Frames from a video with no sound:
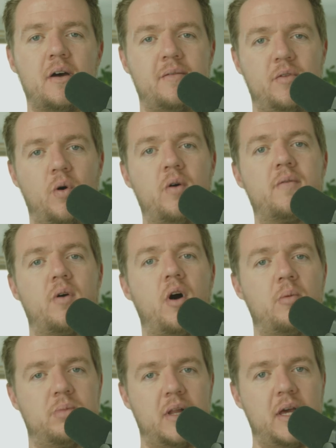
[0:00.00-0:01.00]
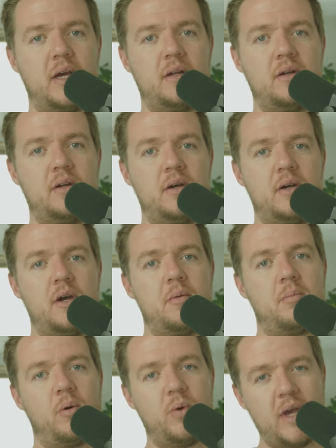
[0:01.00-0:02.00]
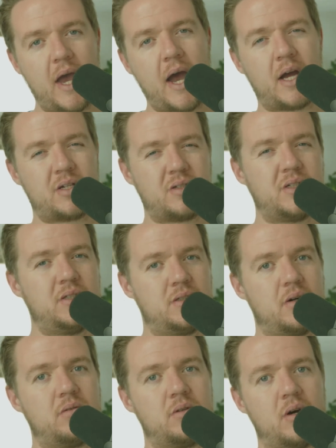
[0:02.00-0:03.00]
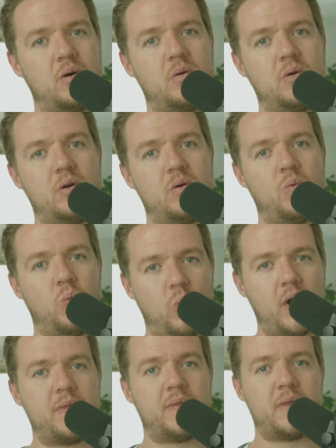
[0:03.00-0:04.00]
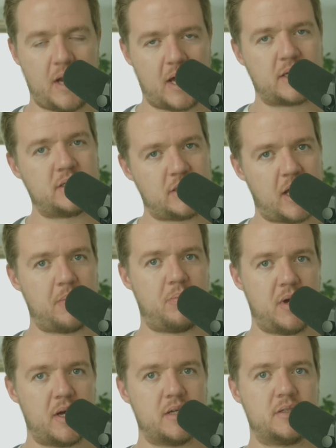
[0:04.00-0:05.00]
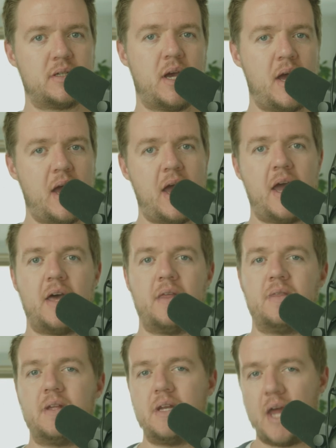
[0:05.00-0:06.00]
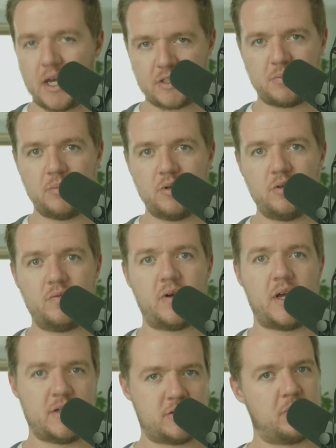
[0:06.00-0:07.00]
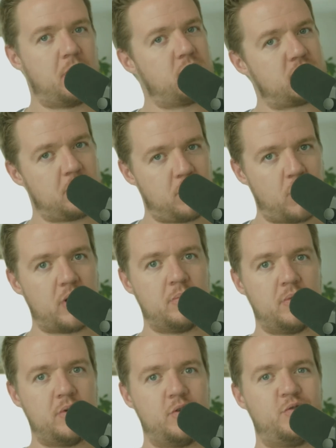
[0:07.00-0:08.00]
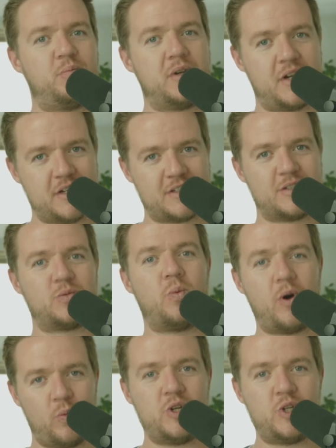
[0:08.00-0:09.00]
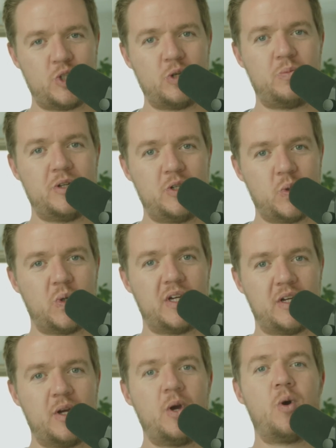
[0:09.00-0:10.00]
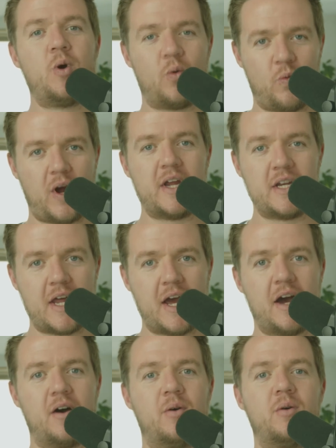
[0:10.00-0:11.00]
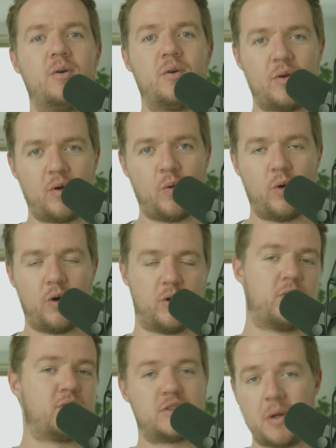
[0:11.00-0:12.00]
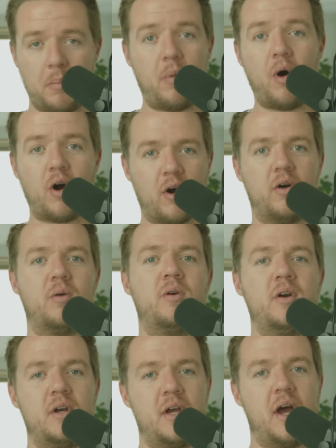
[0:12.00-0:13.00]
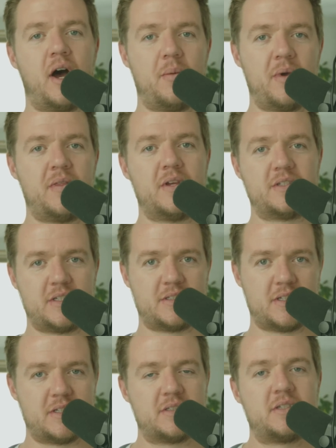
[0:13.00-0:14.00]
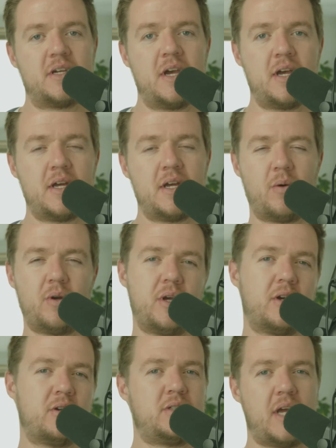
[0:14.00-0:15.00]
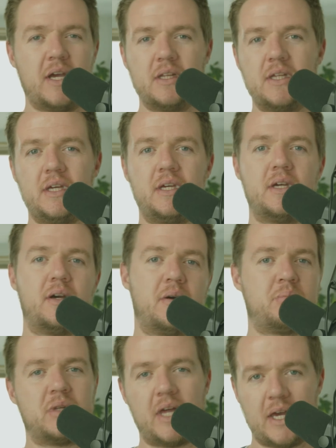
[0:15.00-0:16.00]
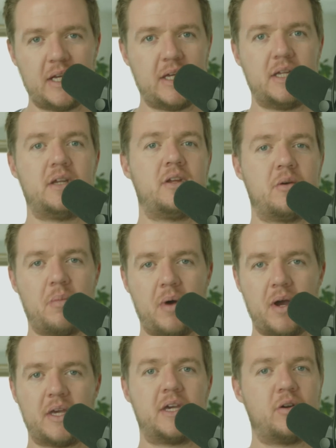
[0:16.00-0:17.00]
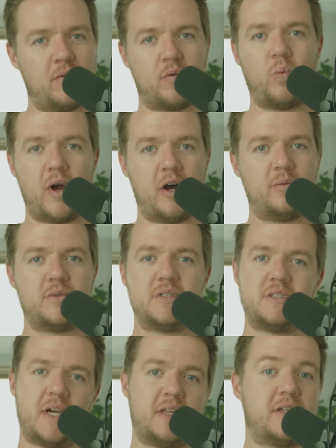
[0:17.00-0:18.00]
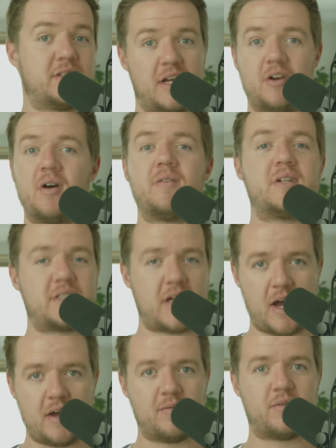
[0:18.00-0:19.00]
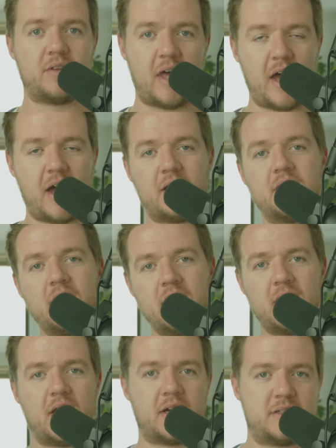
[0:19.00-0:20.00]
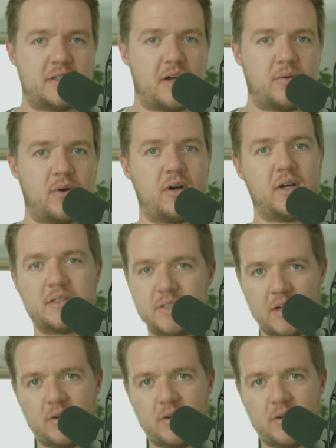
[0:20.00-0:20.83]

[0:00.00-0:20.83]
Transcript: of the overall plan, but we actually don't know what the next step is. And the next move is the most important move because it's what we should be doing right now or tomorrow, in this instance. Now, when you hear daily planning, you might get overwhelmed and say, listen, I don't have the time for that, et cetera,